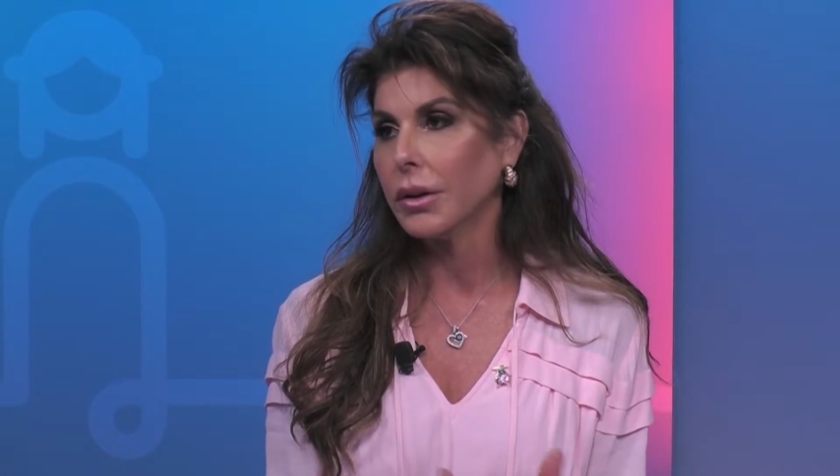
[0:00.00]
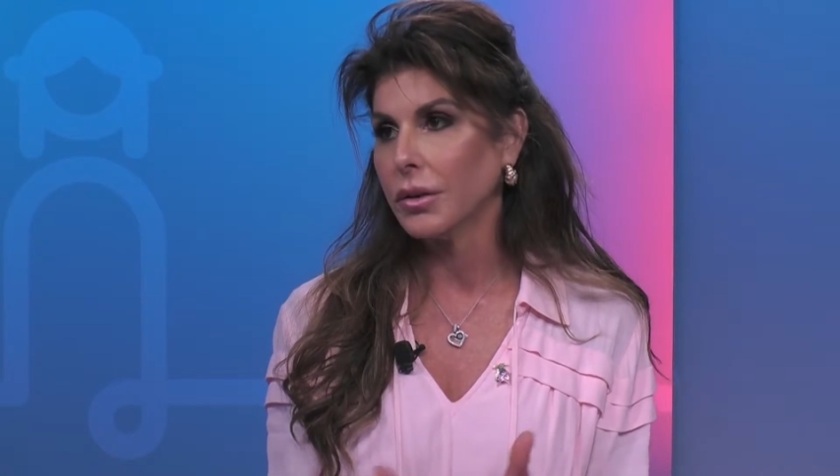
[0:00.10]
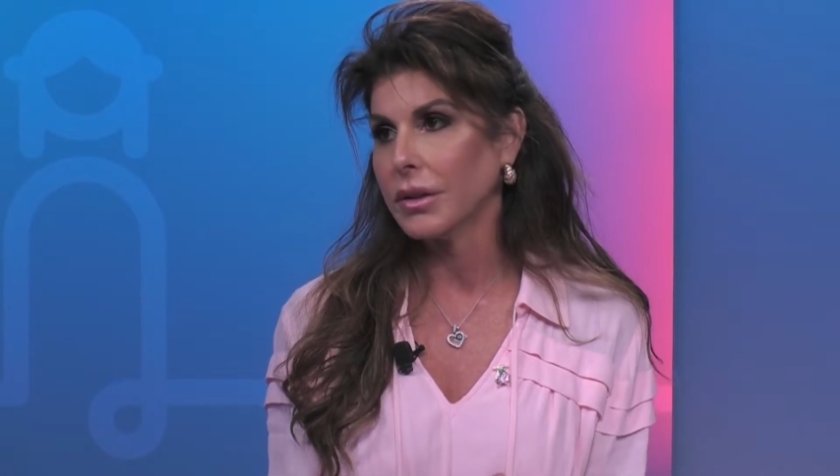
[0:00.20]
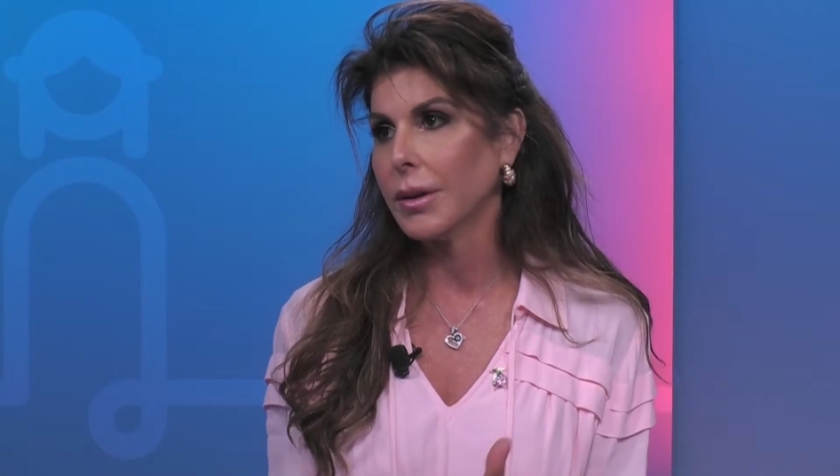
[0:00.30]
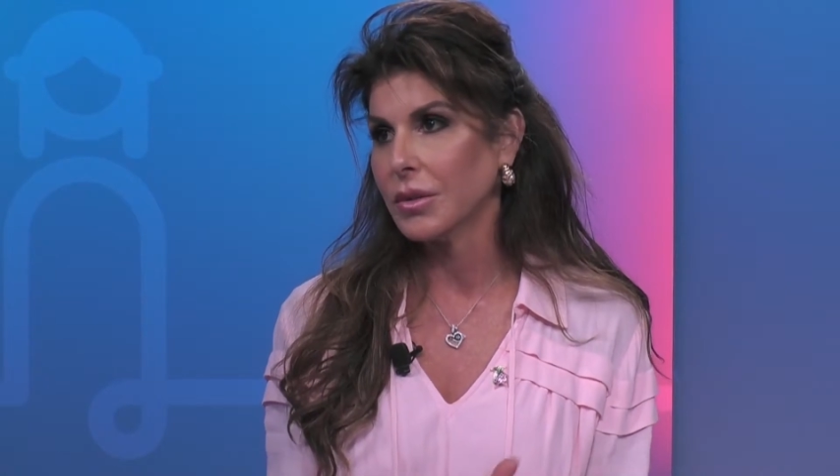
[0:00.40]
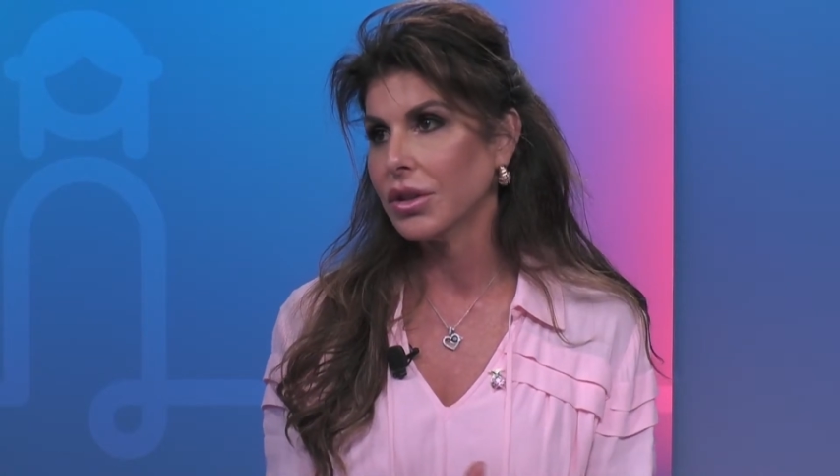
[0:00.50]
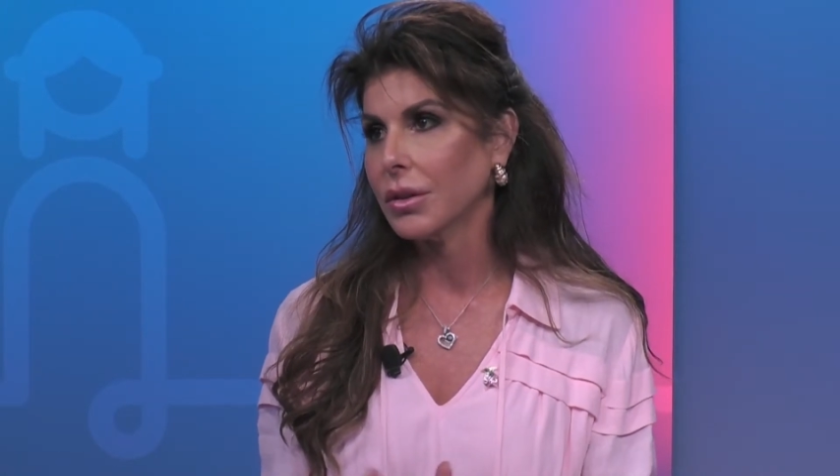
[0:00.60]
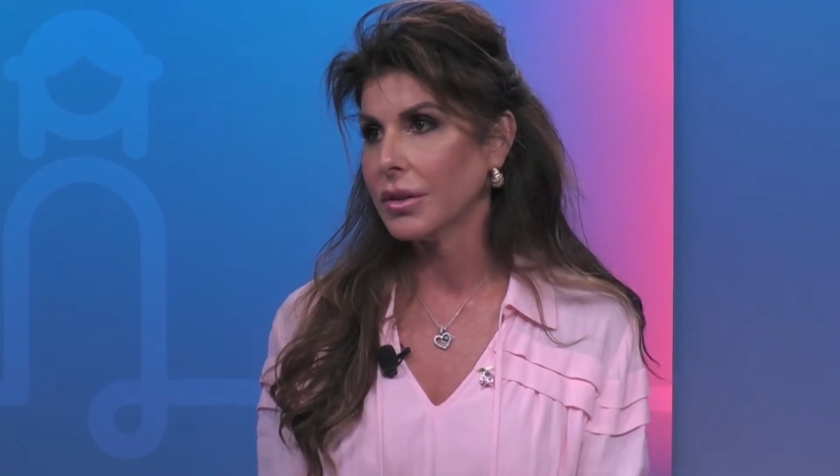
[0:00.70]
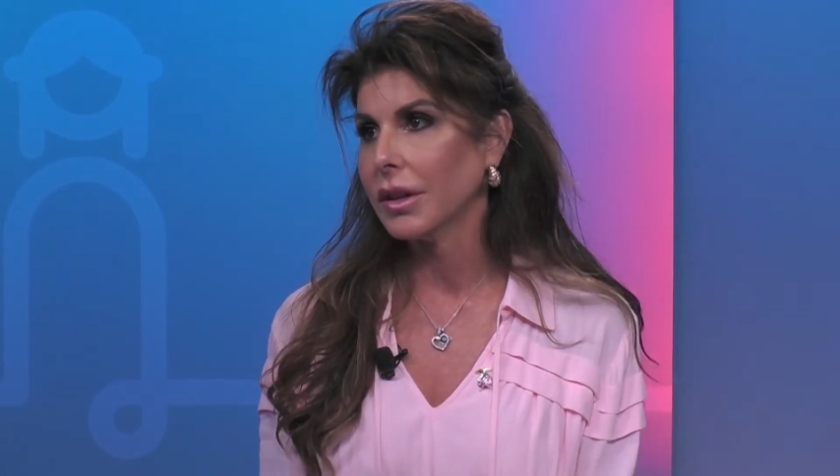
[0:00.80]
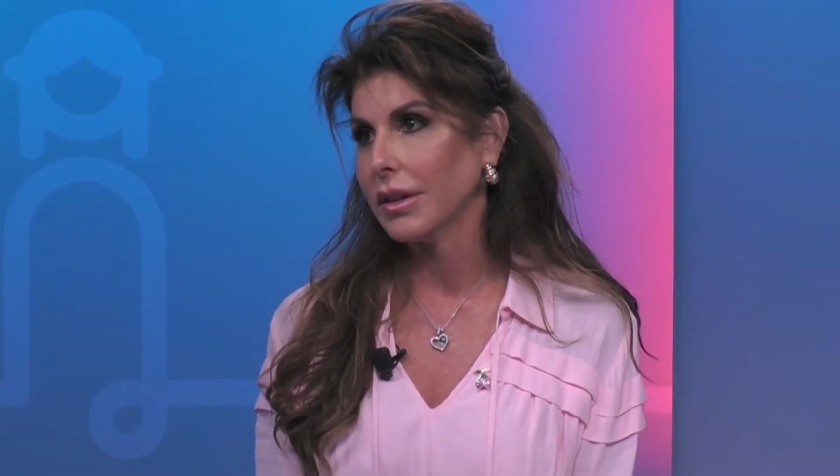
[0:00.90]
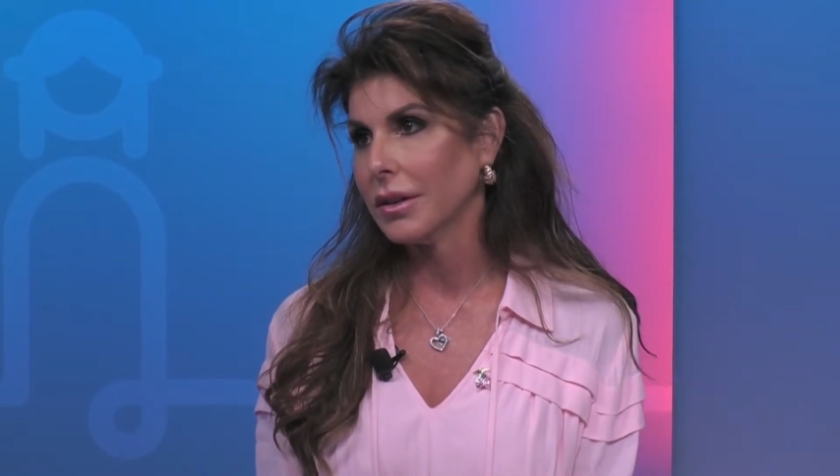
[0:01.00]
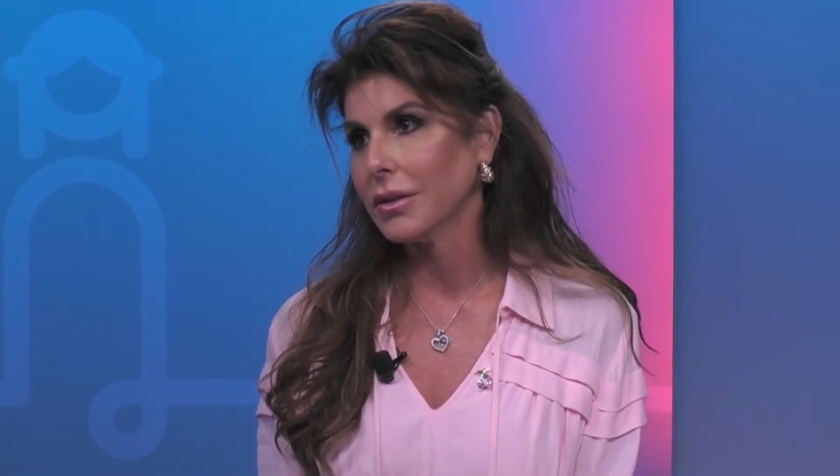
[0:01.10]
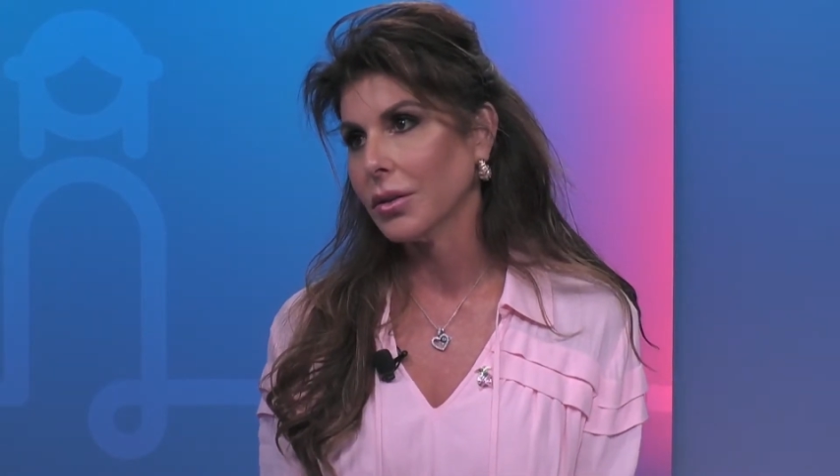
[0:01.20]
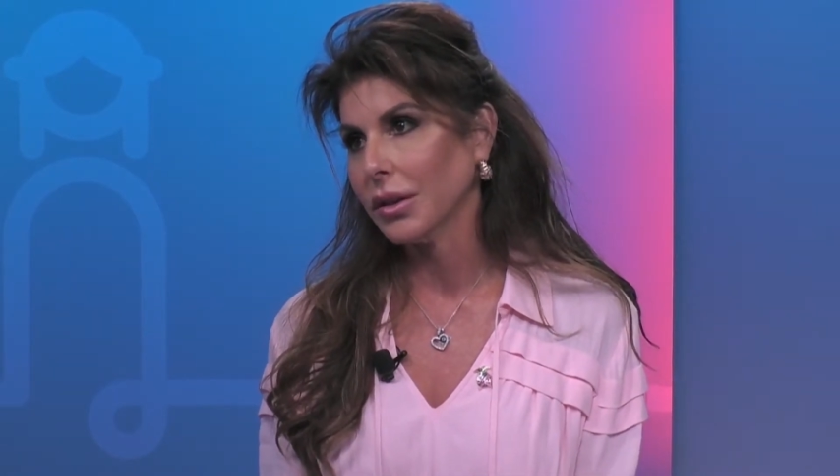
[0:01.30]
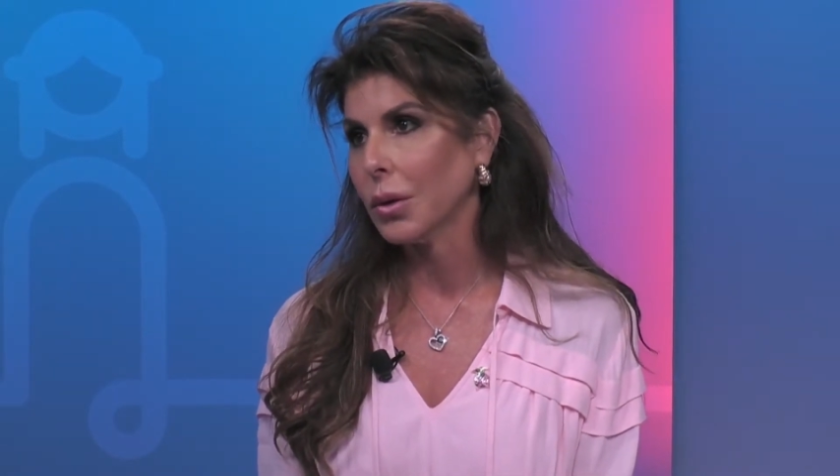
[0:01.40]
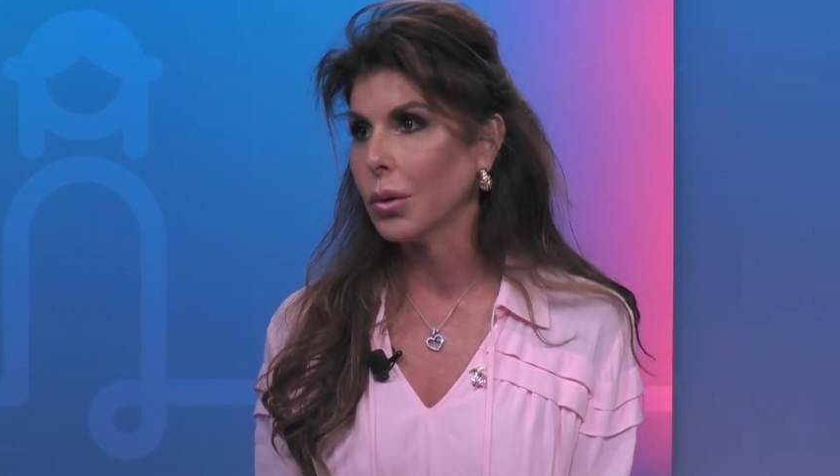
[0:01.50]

you're damaging your skin and it's looking